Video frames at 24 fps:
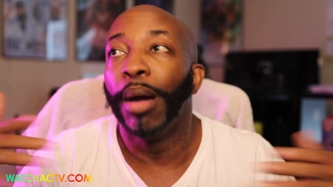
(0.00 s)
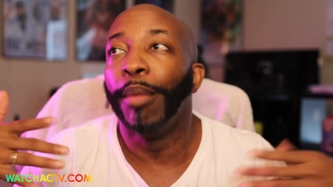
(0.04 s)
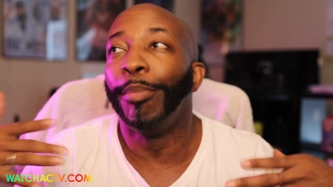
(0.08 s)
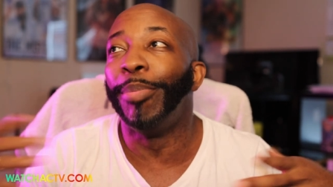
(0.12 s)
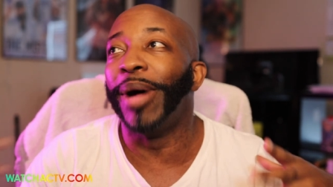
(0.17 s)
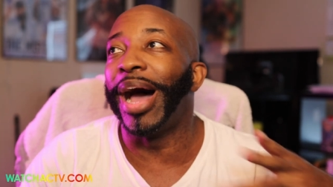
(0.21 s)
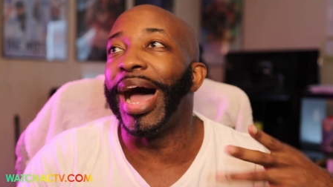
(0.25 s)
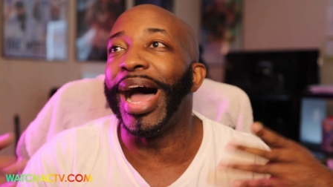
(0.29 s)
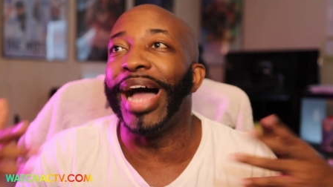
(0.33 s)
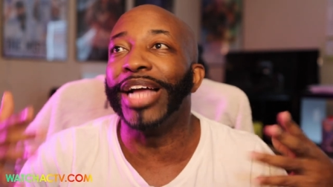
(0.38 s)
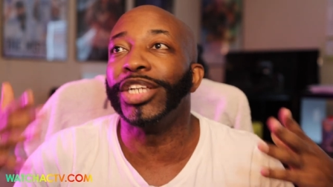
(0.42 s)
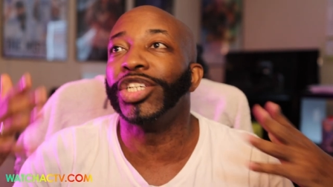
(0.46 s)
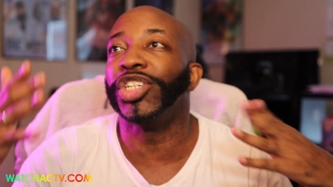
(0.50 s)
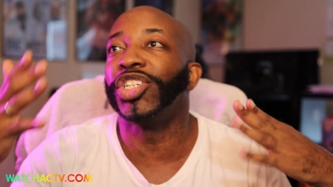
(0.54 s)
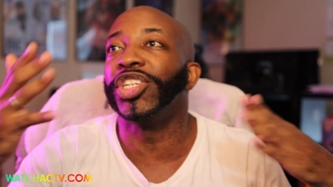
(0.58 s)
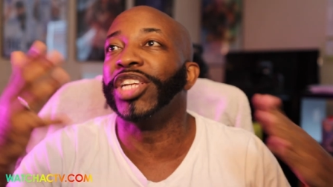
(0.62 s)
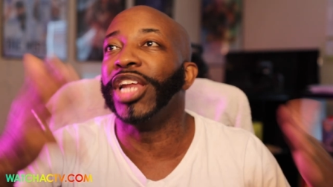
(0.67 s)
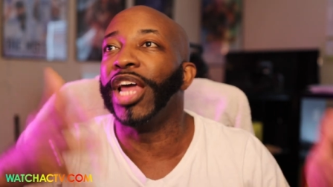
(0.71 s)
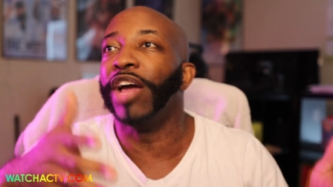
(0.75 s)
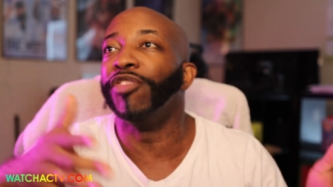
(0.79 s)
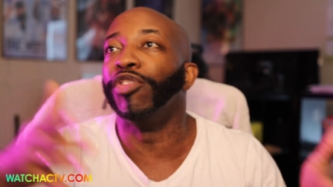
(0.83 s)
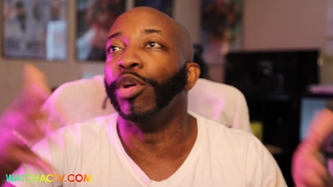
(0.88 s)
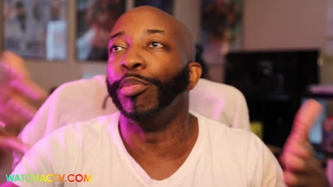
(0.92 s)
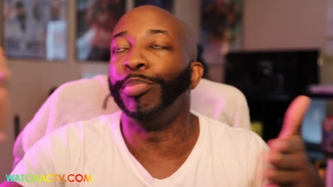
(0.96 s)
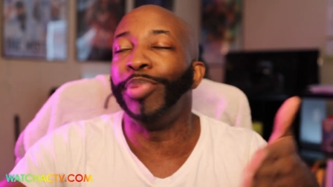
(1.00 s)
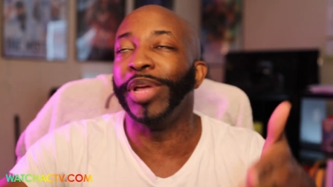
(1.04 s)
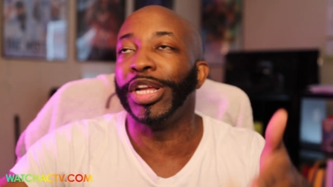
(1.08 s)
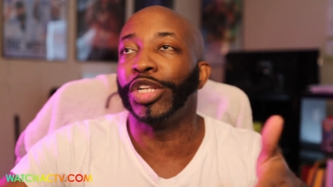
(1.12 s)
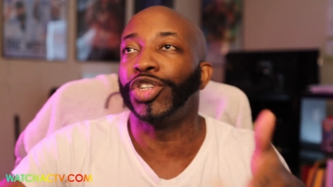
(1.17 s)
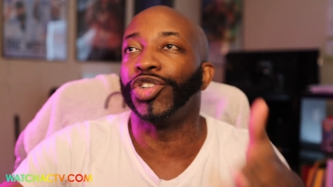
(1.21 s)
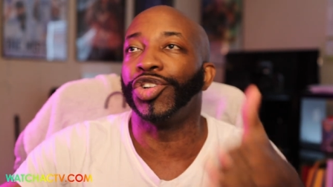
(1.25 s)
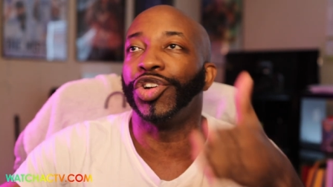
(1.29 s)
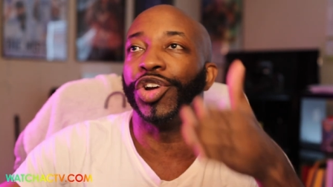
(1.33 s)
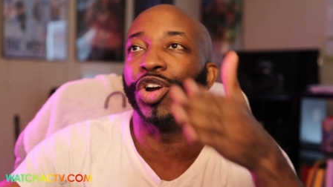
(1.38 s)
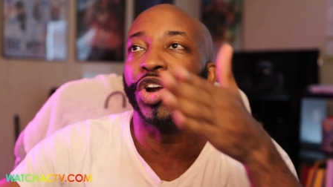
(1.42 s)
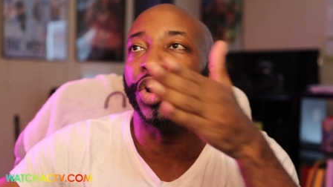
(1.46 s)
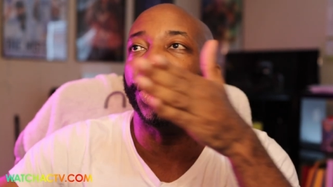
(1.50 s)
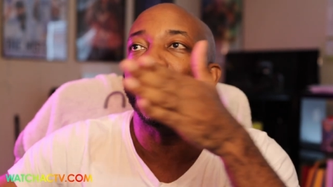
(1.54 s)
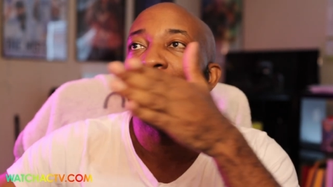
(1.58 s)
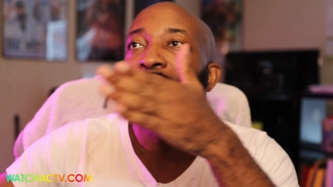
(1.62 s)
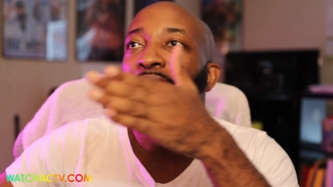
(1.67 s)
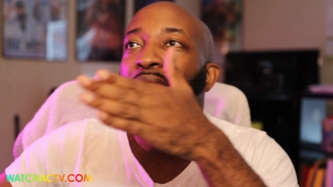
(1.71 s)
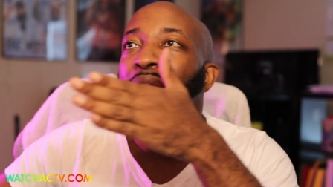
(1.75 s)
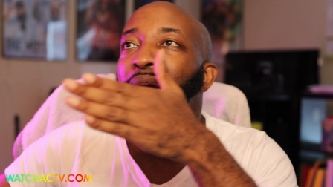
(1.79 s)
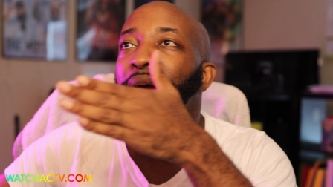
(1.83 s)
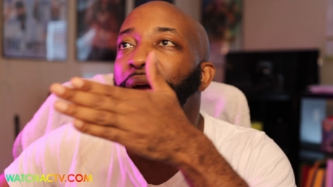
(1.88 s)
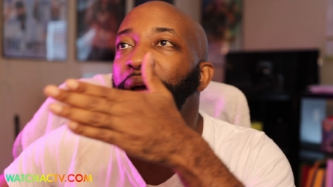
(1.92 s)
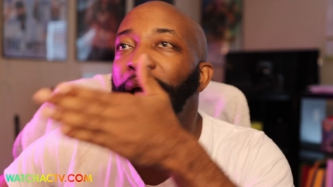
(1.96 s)
but I just never pictured
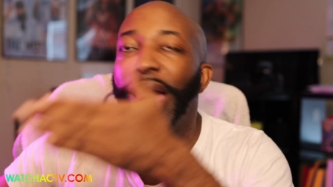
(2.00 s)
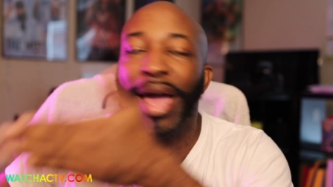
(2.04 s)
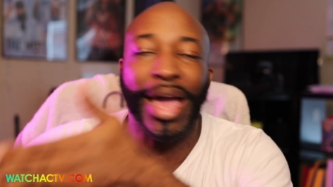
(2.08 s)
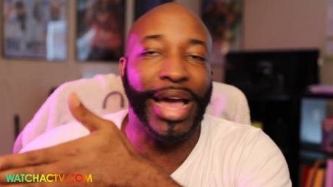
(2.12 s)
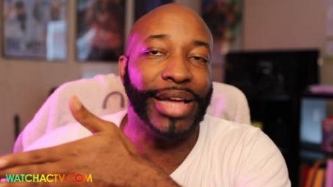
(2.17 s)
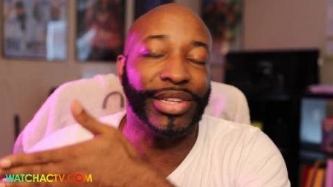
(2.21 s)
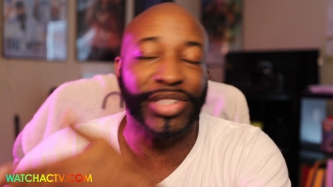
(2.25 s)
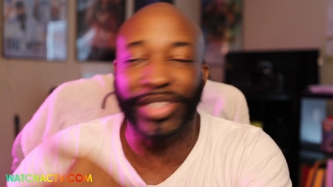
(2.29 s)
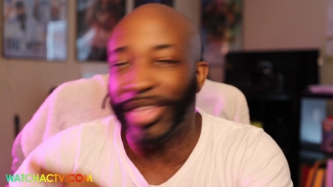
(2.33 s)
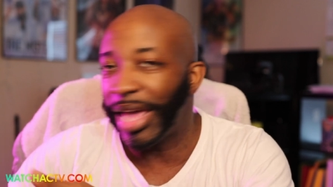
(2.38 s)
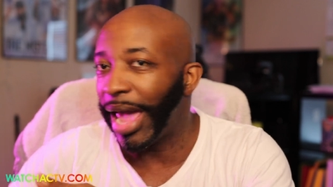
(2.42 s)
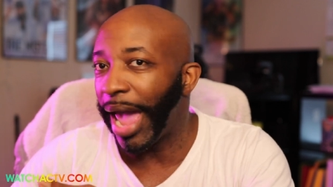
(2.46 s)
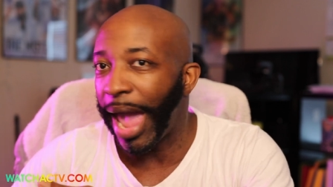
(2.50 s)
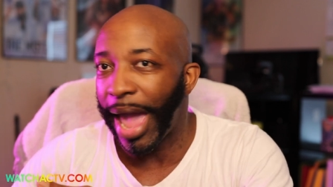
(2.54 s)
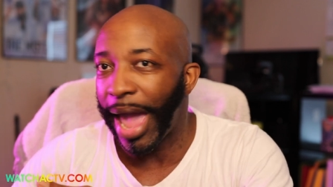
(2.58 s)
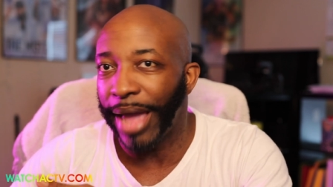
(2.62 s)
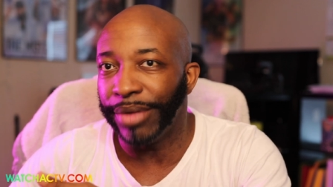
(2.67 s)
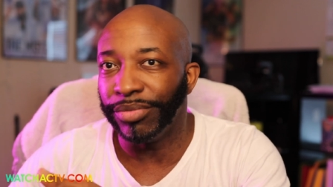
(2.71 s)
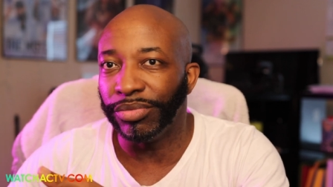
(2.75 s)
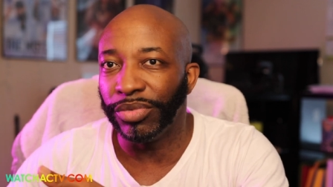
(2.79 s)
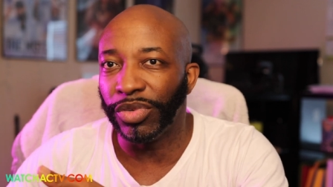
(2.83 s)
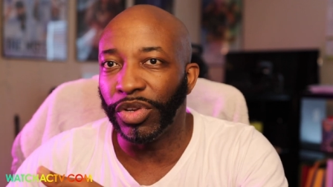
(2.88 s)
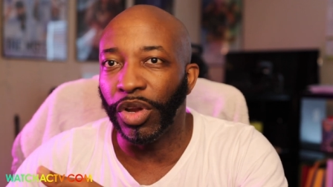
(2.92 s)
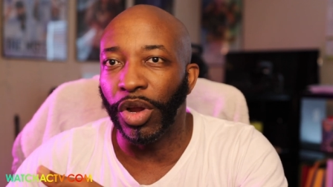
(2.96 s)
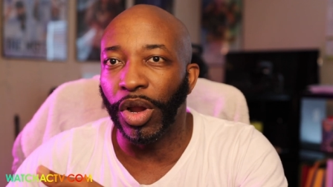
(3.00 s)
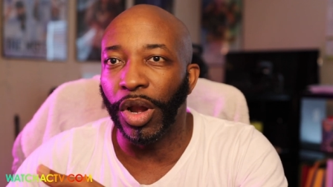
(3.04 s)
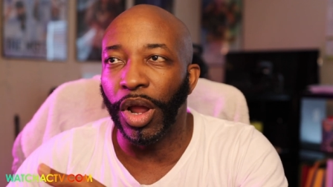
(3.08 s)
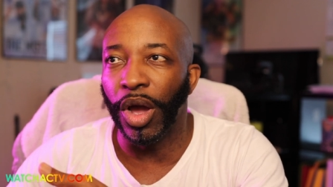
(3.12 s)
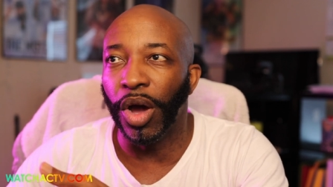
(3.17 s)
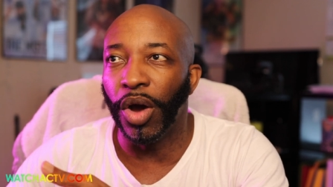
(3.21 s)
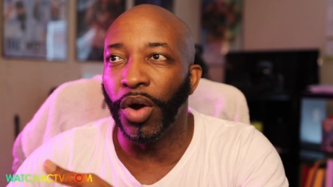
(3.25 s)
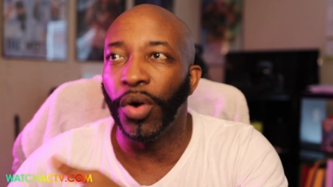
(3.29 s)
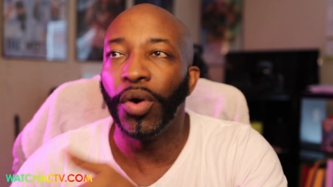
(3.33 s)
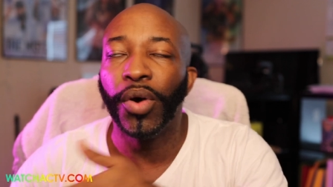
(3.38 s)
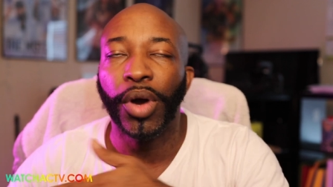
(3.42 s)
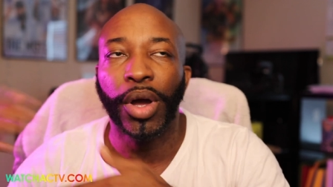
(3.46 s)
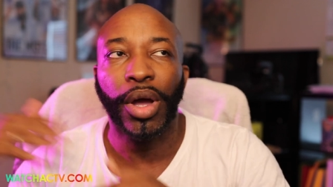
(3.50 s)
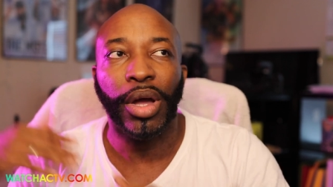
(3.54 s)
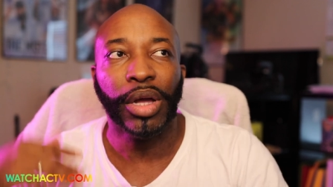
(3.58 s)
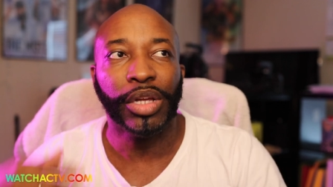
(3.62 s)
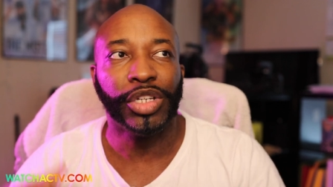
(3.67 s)
her as that, you know?